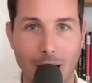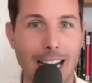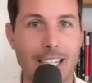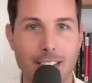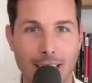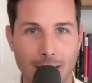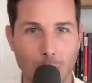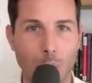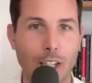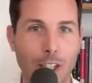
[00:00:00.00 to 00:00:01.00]
I just like
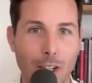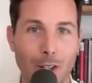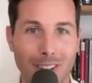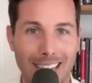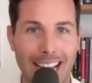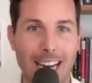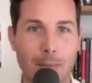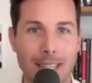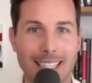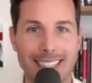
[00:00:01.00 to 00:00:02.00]
want to know how to
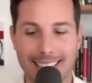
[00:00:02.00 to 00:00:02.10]
be,